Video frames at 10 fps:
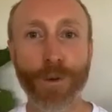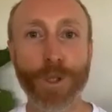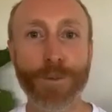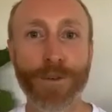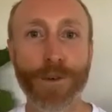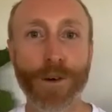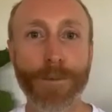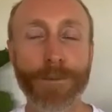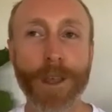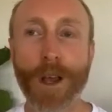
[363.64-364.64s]
all this before,
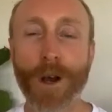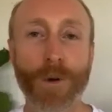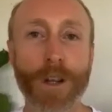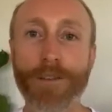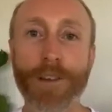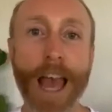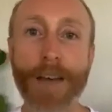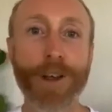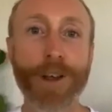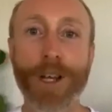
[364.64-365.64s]
or even if you
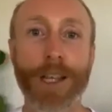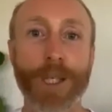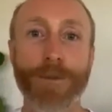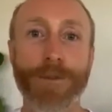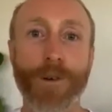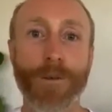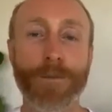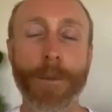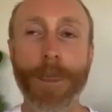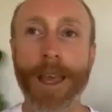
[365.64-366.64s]
haven't heard any of this before.
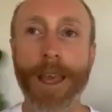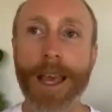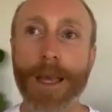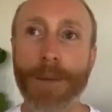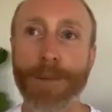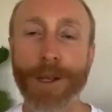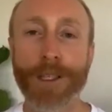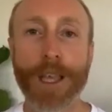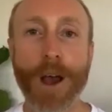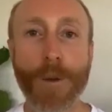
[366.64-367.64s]
Because
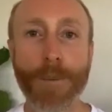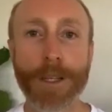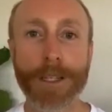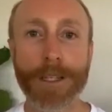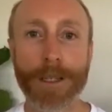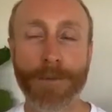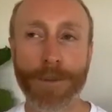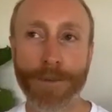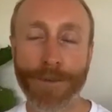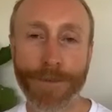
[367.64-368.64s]
the openness
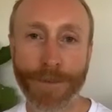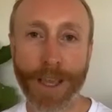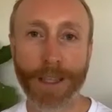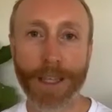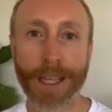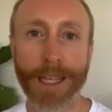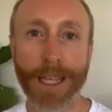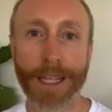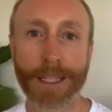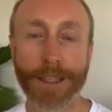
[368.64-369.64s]
to feel it and
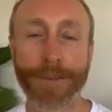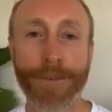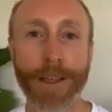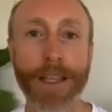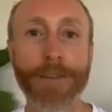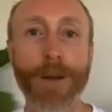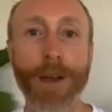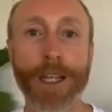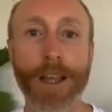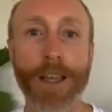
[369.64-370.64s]
connect to the feeling
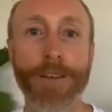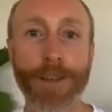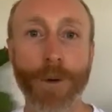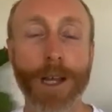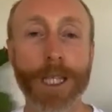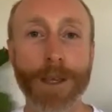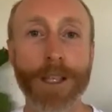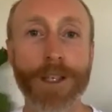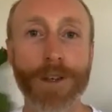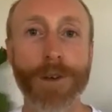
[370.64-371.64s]
vibration, how you feel when I speak
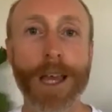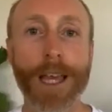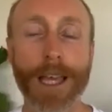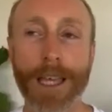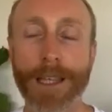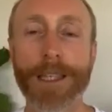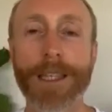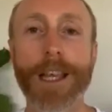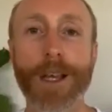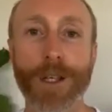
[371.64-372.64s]
to you, is
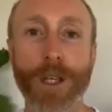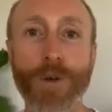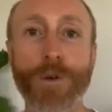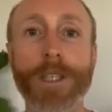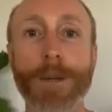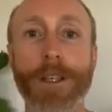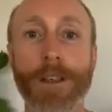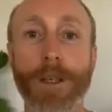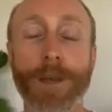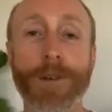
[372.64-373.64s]
you
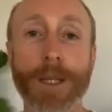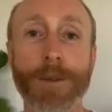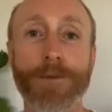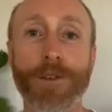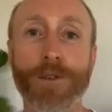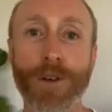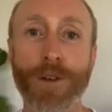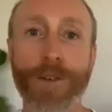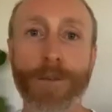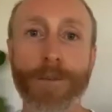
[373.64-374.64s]
being receptive to truth.
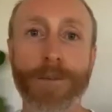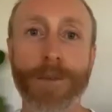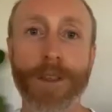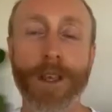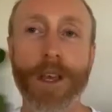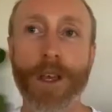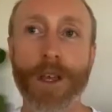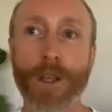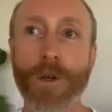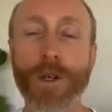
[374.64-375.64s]

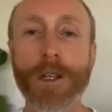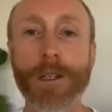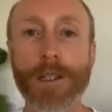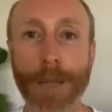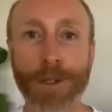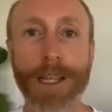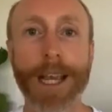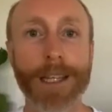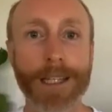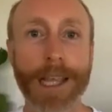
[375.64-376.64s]
You conceptually
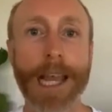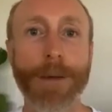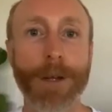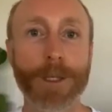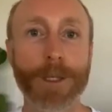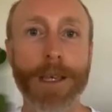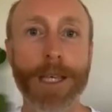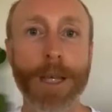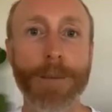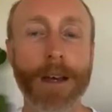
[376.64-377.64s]
understanding what I'm
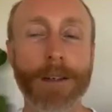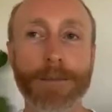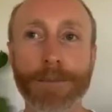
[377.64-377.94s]
speaking about